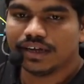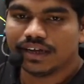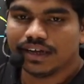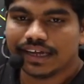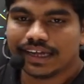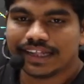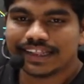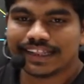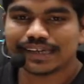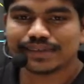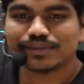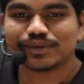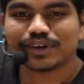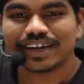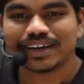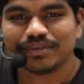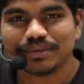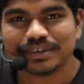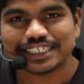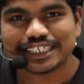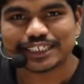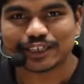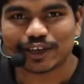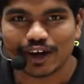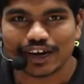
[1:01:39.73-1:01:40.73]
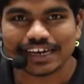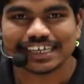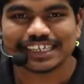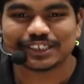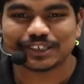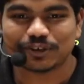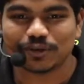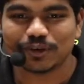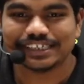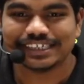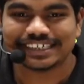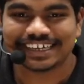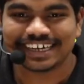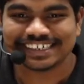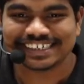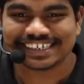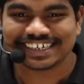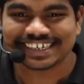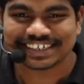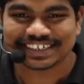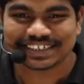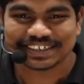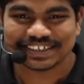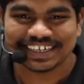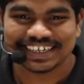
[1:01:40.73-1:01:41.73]
Thermodynamics is all like story, correct?
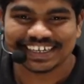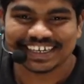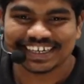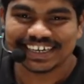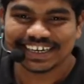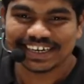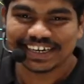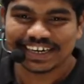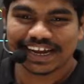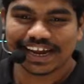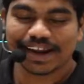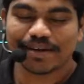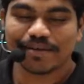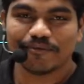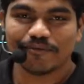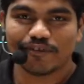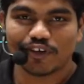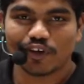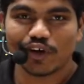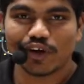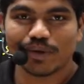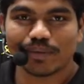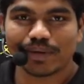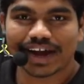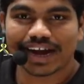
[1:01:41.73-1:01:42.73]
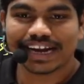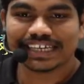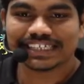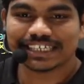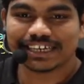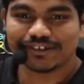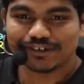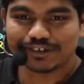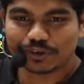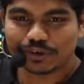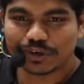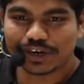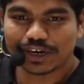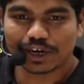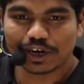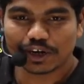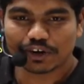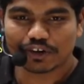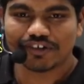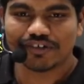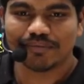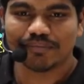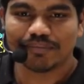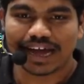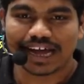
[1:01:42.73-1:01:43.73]
In fluid mechanics, I was doing a lot
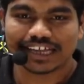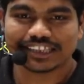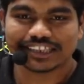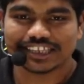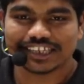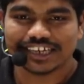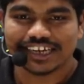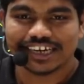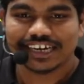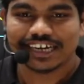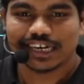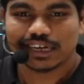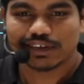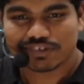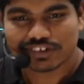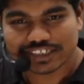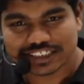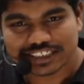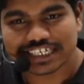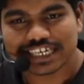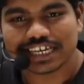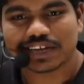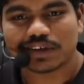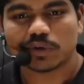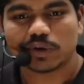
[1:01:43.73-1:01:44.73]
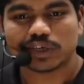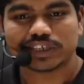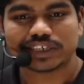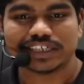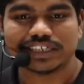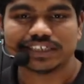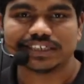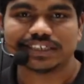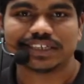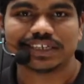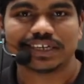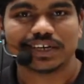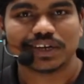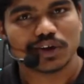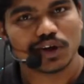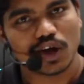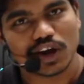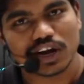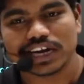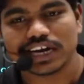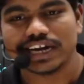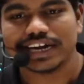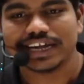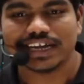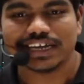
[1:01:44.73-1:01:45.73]
of math, differential equations,
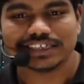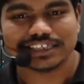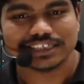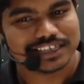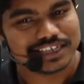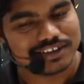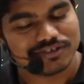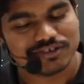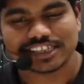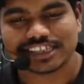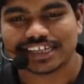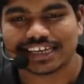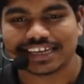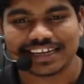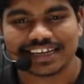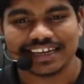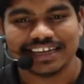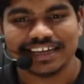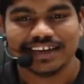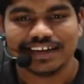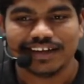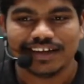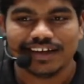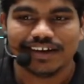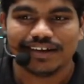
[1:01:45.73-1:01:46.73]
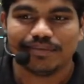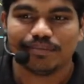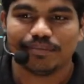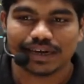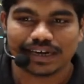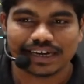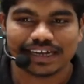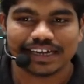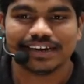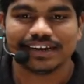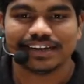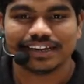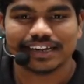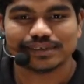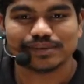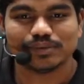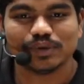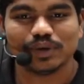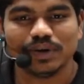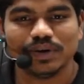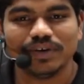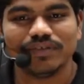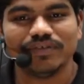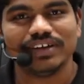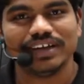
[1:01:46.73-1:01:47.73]
nonlinear, everything. But in
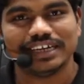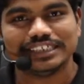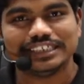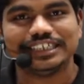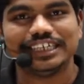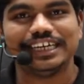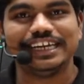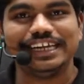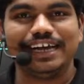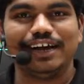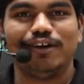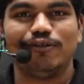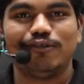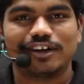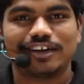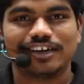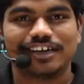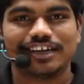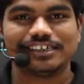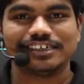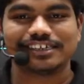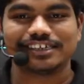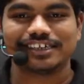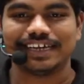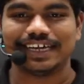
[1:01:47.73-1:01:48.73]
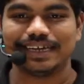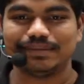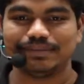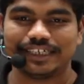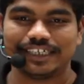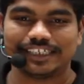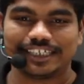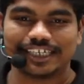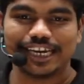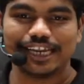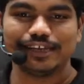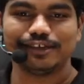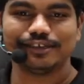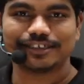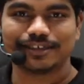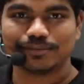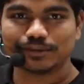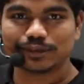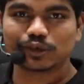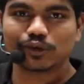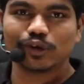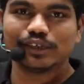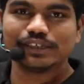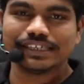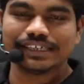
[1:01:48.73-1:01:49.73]
thermo, we are chilling out, correct? I'm just telling you some
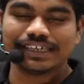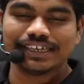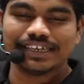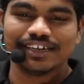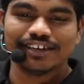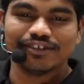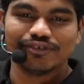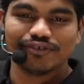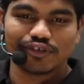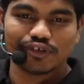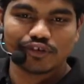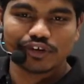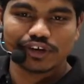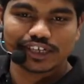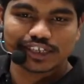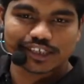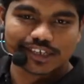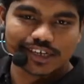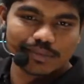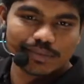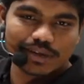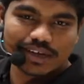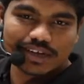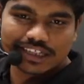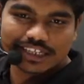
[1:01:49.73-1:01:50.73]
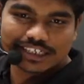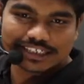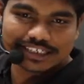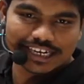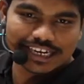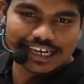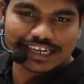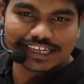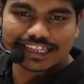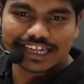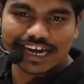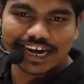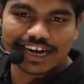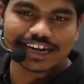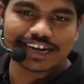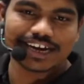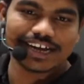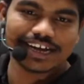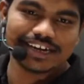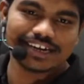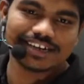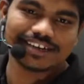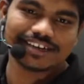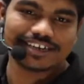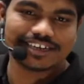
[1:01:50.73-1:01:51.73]
story. Fluid is coming, this line, that
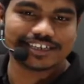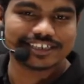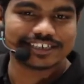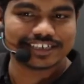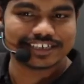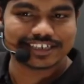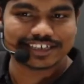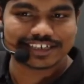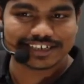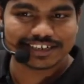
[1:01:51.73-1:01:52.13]
line, that's it.